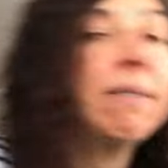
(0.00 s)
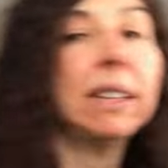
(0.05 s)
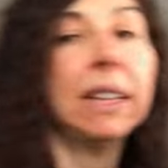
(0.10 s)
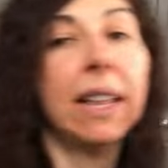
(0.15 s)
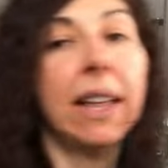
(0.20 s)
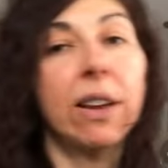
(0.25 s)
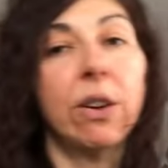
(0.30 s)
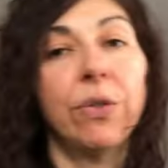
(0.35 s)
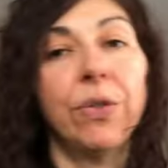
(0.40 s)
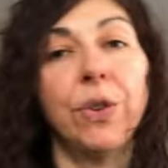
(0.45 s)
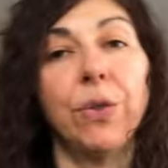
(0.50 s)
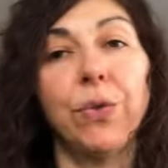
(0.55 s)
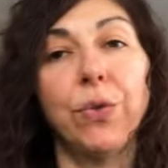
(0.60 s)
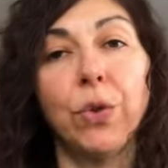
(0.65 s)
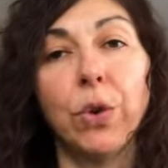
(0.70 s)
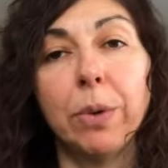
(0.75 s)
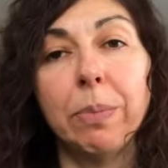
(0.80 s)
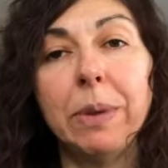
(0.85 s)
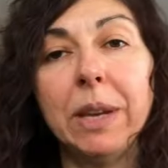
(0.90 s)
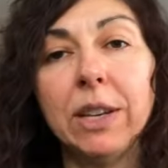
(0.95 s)
a lot of
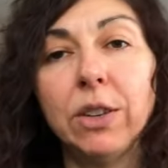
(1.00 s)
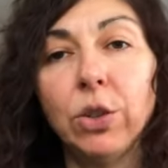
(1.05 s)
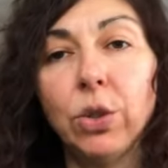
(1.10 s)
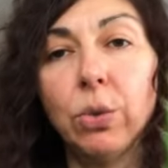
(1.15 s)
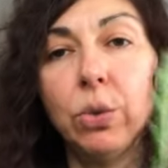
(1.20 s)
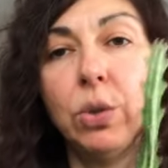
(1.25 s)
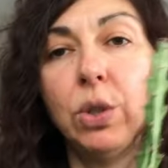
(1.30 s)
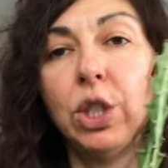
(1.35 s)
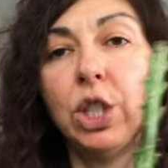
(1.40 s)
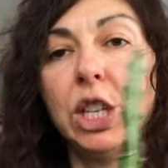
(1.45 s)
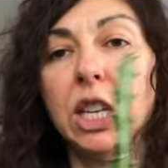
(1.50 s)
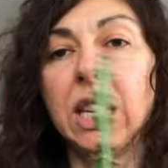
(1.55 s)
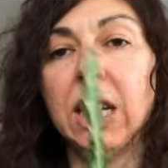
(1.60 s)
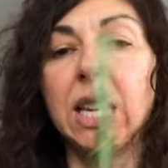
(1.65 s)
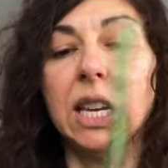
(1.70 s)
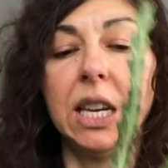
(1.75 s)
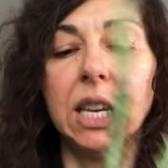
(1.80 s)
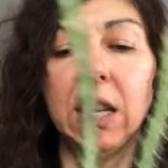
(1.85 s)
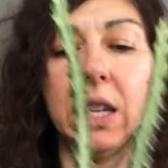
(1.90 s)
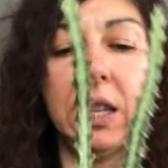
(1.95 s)
euphorbia
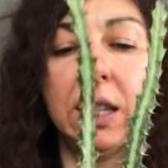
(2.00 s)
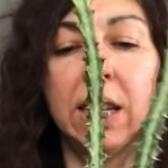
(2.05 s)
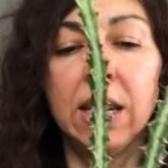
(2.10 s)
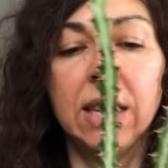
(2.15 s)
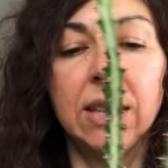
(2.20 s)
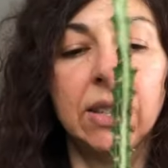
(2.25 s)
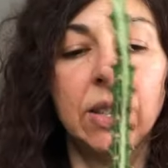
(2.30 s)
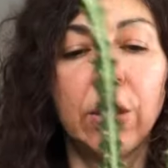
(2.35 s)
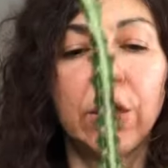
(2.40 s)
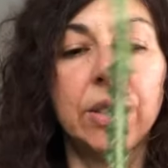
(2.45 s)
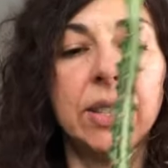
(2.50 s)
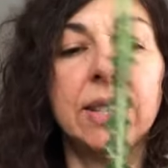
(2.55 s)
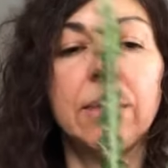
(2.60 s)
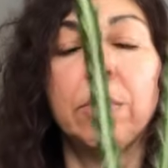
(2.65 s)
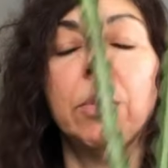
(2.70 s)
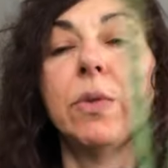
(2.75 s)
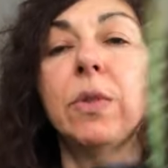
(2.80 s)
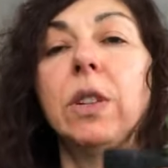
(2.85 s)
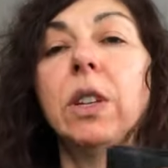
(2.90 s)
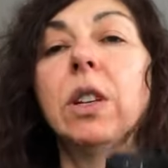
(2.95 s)
knuthii. These are some
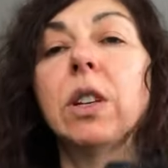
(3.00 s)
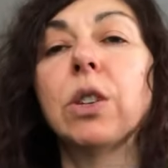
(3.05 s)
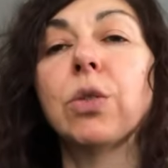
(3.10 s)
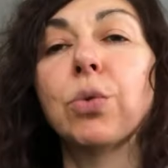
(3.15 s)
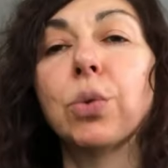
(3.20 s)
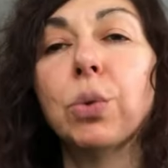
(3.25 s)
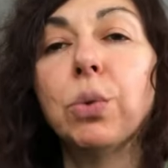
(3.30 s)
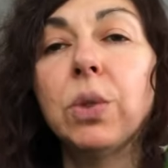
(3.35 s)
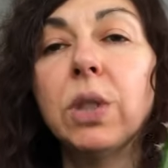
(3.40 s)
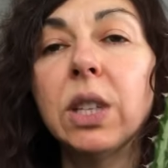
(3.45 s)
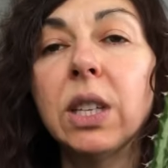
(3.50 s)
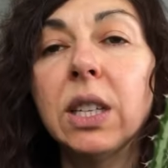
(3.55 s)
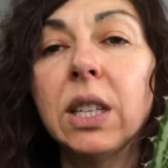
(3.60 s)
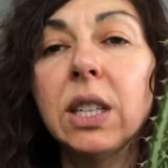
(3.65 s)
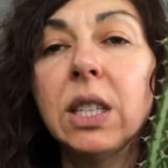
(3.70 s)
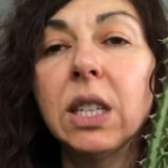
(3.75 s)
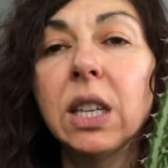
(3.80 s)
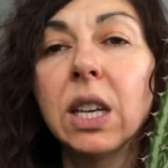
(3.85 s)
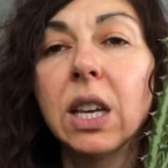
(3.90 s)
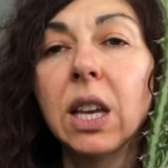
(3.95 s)
of the
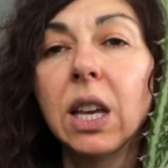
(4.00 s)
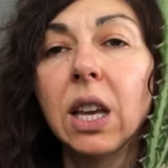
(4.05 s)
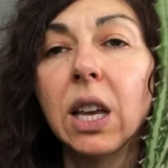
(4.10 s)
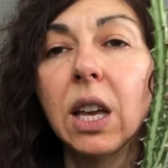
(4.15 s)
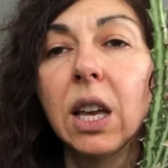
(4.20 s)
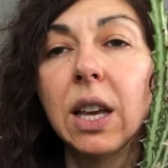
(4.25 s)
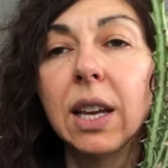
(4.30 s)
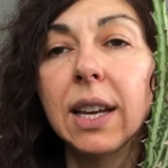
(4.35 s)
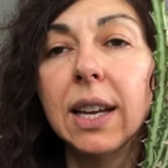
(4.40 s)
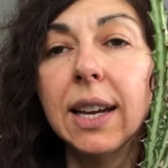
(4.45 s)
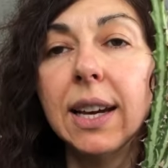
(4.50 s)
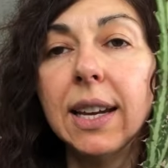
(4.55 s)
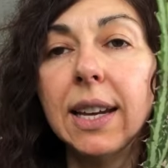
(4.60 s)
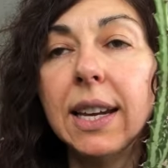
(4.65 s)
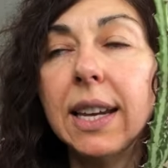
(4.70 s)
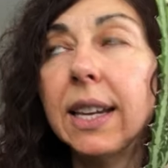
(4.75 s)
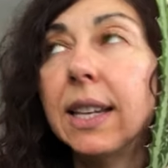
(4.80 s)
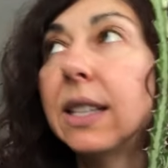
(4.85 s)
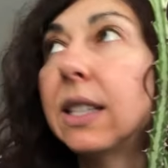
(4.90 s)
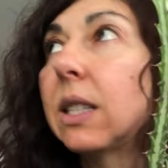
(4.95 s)
rooted
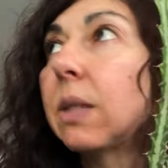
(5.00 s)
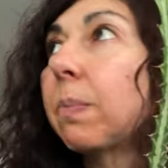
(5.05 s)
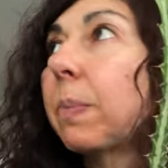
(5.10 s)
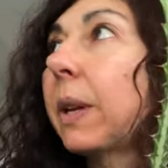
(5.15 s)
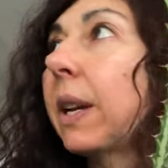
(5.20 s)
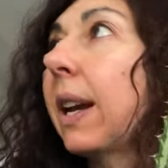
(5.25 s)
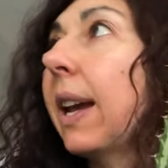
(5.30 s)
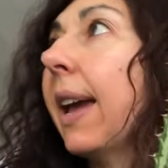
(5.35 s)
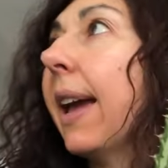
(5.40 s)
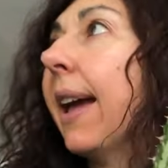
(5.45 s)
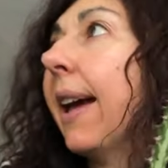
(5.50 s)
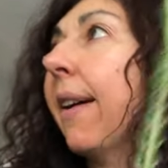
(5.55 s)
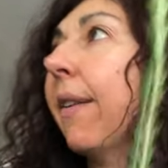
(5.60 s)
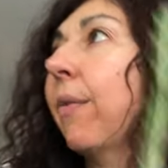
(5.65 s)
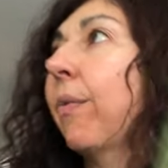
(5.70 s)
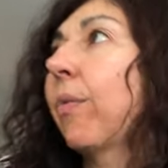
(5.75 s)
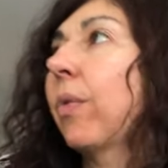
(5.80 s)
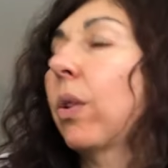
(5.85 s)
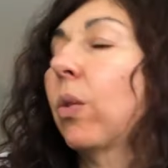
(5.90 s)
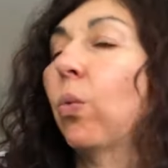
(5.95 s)
cuttings, but I have
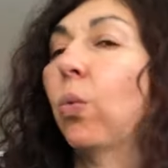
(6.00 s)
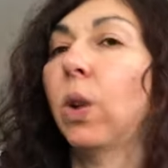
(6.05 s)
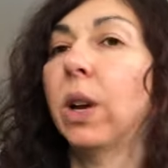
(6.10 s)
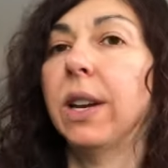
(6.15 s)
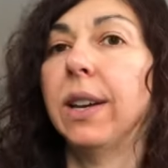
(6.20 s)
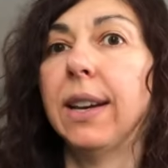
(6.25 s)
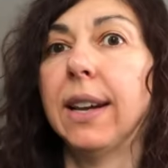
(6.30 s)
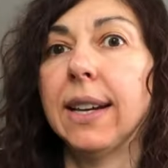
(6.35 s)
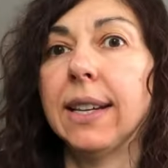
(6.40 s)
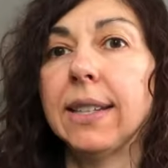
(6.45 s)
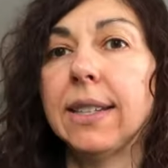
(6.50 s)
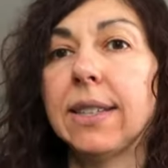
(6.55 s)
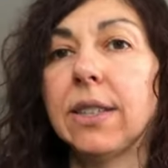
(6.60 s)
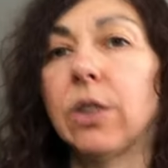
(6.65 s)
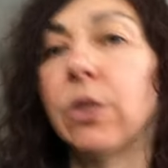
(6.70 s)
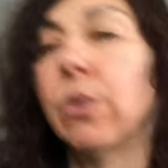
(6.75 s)
one nicer